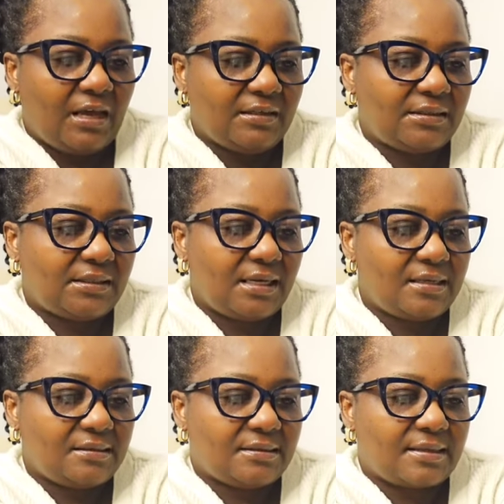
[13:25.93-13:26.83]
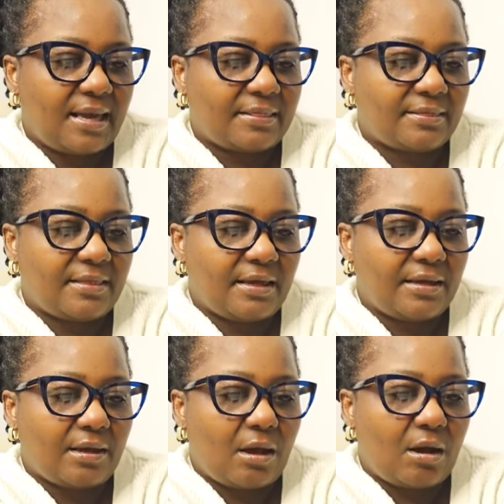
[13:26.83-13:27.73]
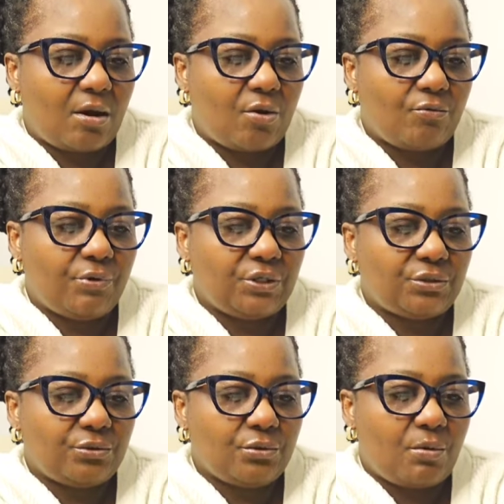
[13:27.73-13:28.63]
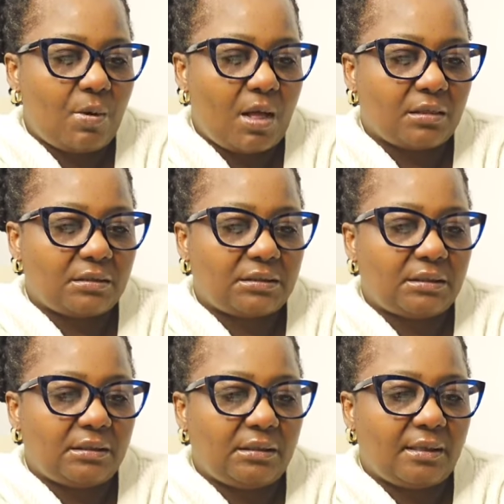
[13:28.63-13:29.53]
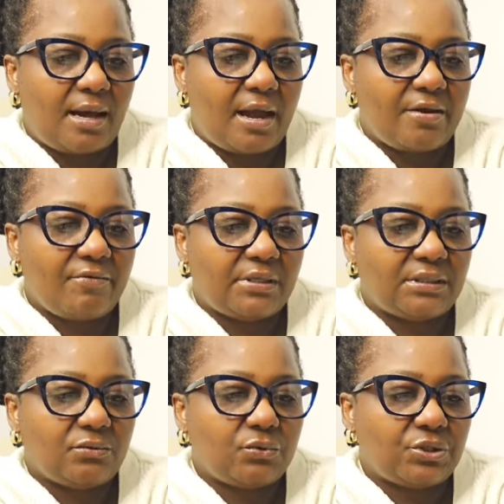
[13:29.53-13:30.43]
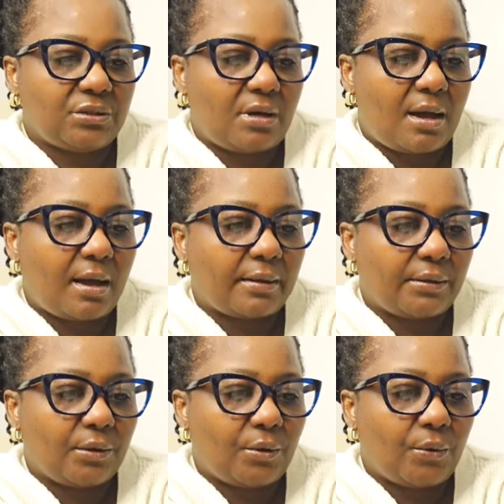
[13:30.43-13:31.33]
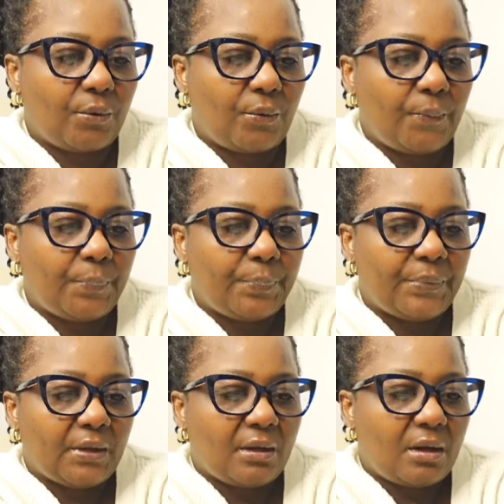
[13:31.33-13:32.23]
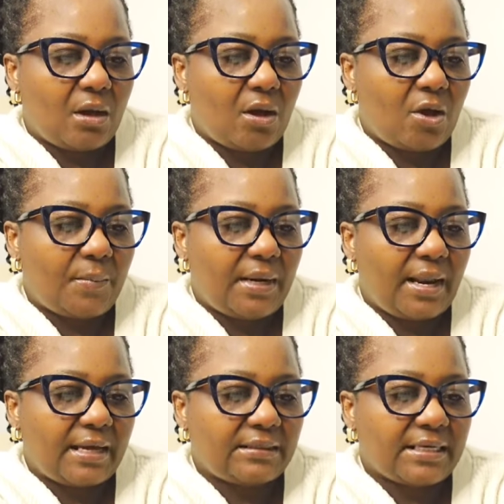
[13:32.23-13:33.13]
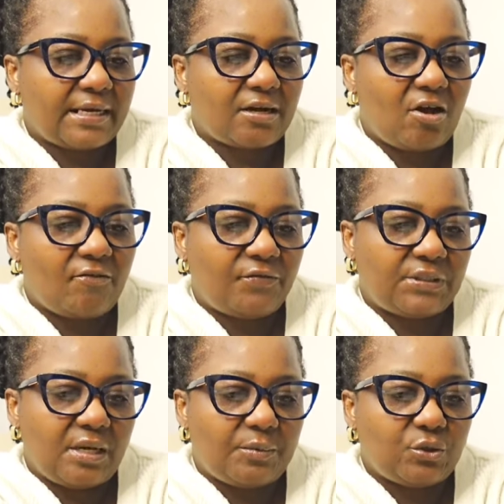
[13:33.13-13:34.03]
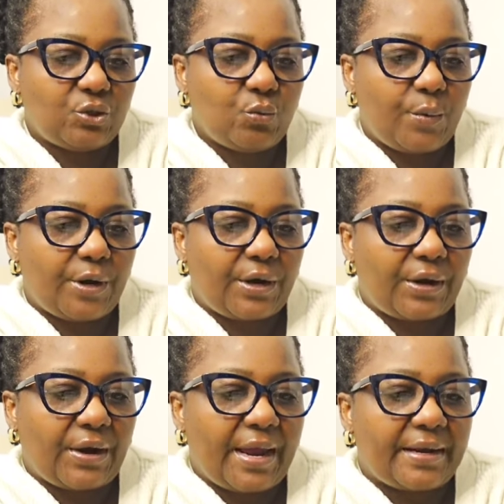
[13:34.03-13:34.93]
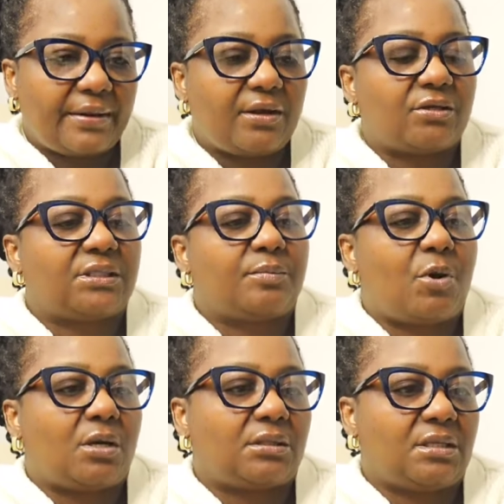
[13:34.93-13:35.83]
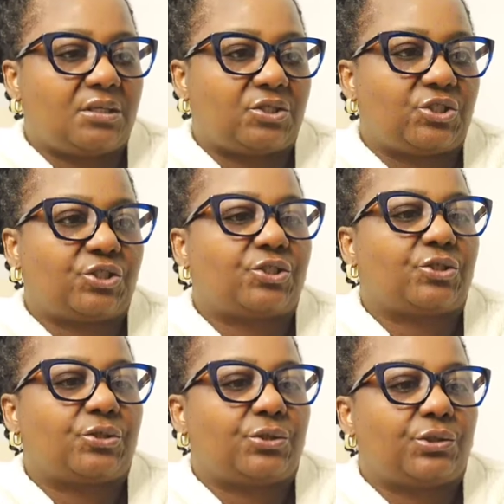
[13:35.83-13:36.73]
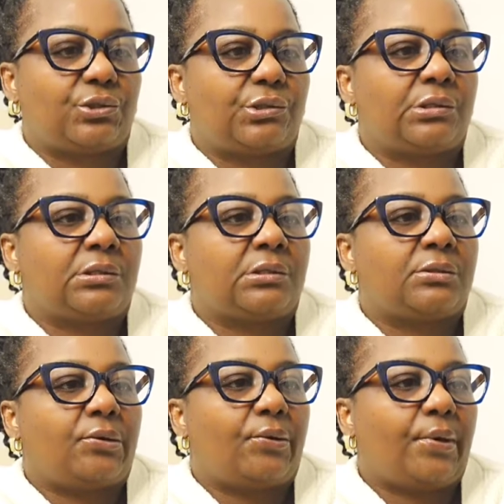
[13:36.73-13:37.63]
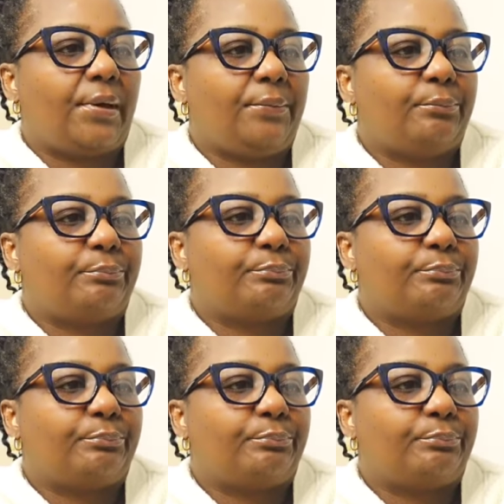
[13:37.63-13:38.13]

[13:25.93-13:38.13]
it says that they are original quality high resolution audio um light and comfortable to wear and they're smart touch okay